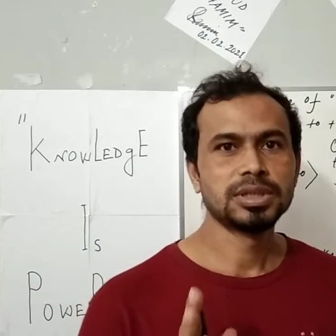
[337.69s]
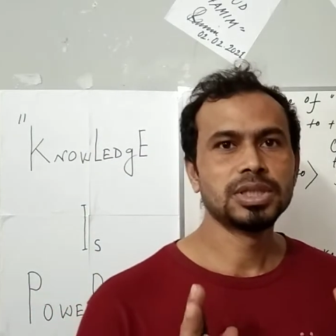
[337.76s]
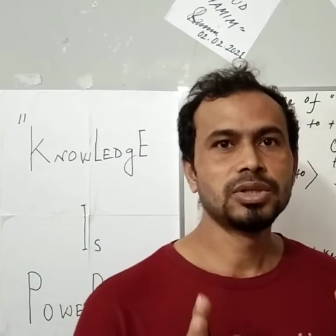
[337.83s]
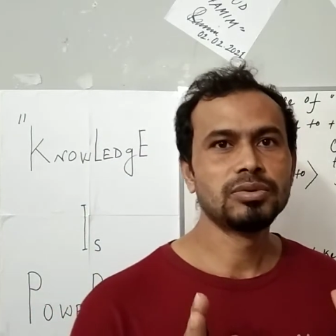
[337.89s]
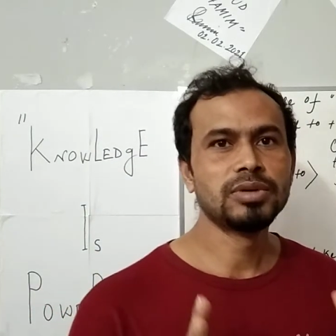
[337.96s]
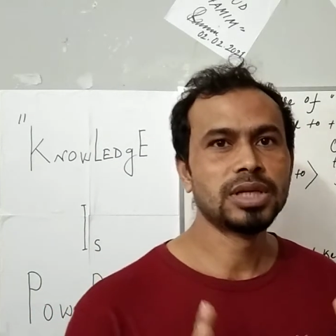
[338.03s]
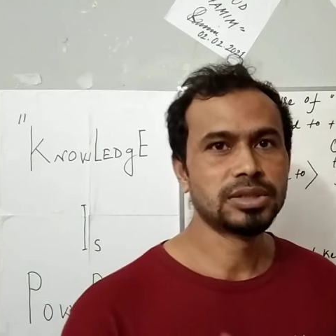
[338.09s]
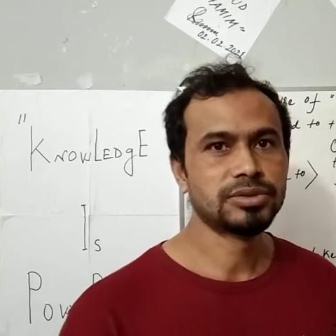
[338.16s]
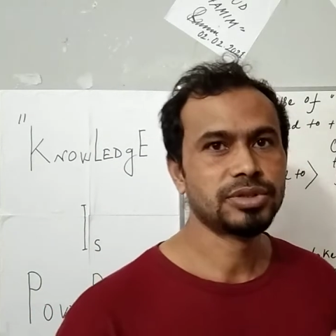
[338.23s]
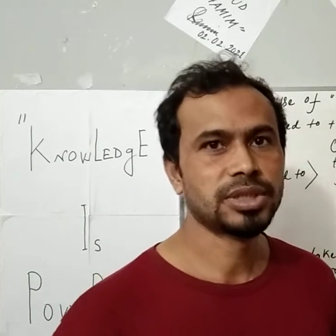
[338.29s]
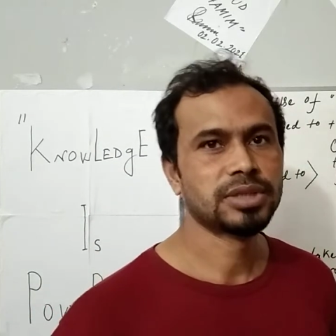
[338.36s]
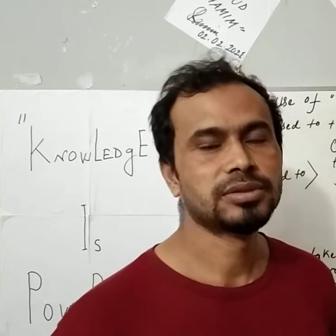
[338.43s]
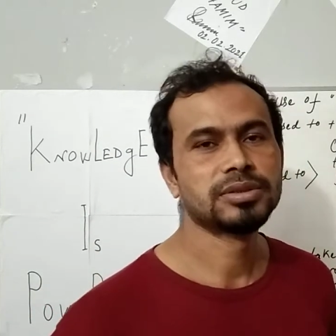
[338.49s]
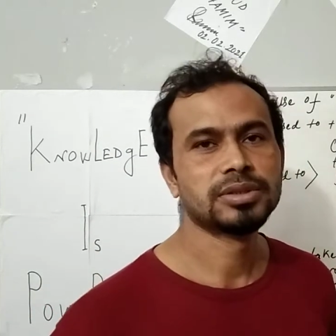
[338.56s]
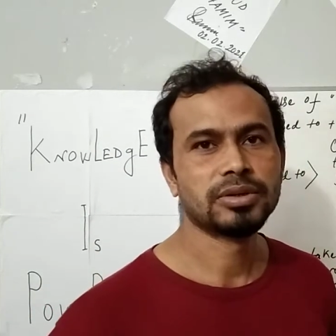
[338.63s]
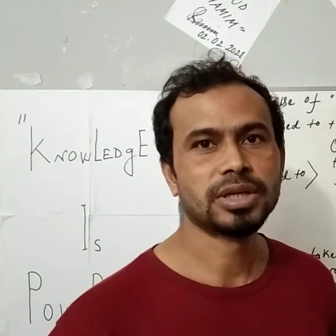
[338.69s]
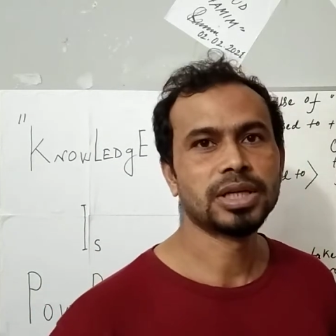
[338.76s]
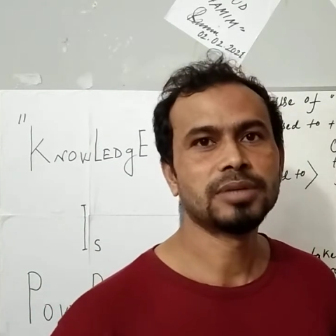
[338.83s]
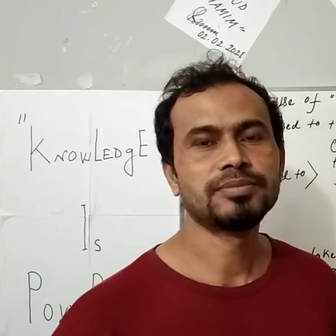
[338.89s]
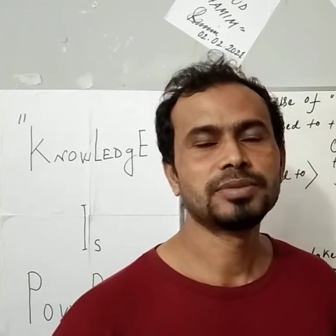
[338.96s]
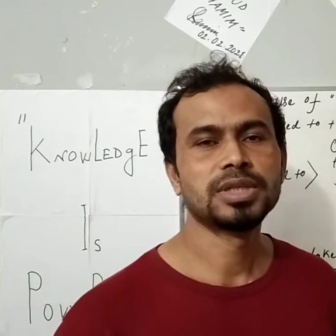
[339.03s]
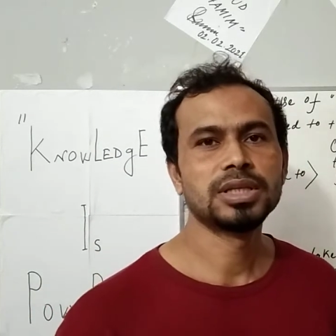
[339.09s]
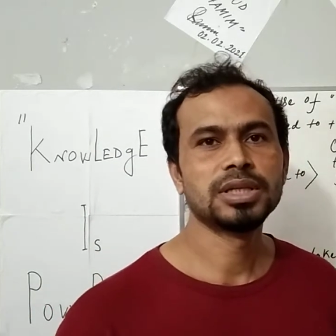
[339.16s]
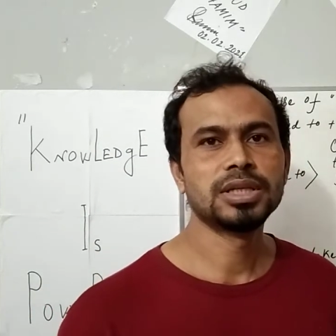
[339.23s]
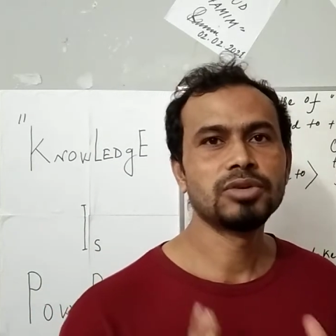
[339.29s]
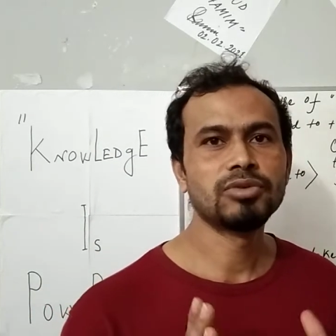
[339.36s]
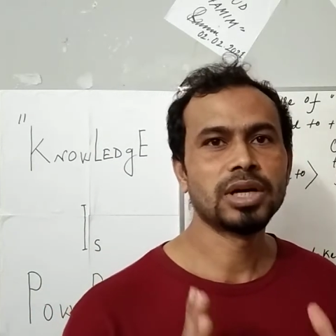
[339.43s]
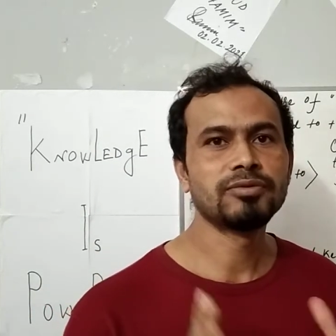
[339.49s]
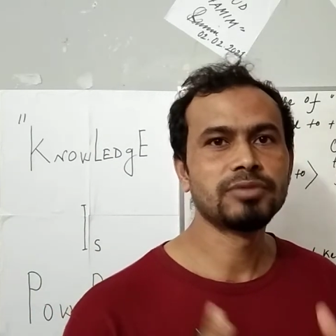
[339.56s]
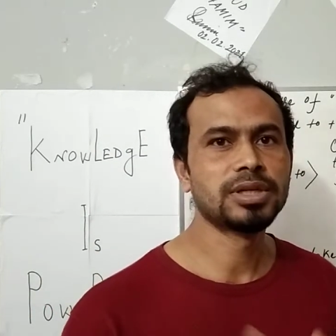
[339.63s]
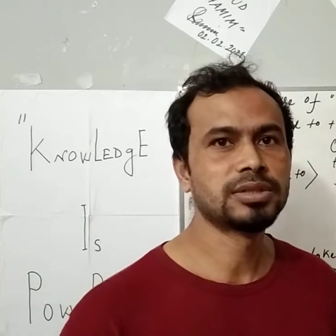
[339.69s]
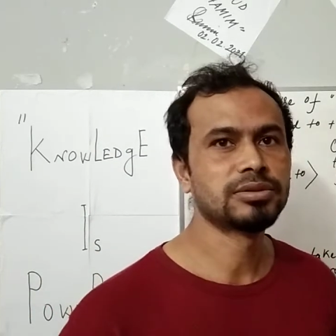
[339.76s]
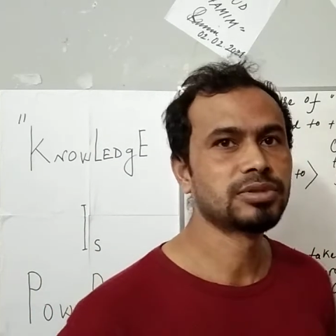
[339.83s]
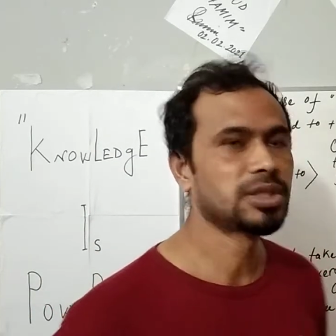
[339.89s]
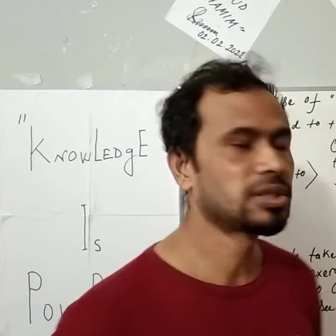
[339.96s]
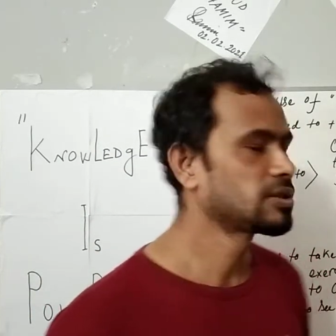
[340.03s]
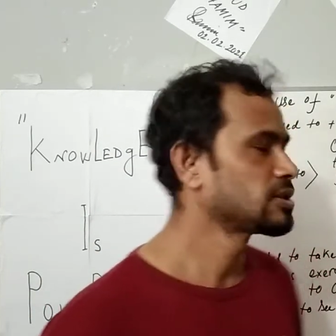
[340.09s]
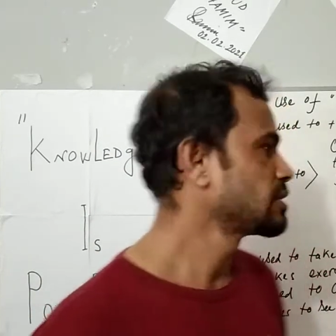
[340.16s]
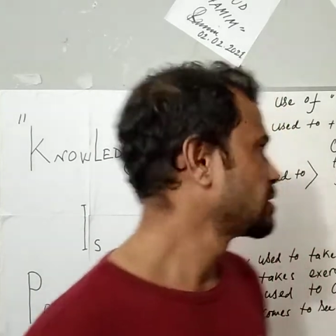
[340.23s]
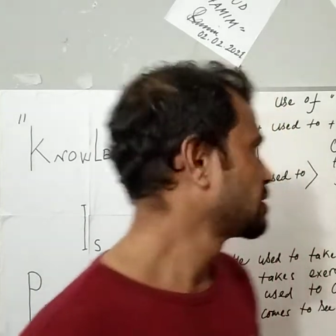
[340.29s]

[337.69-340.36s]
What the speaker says: you learned, okay? You have learned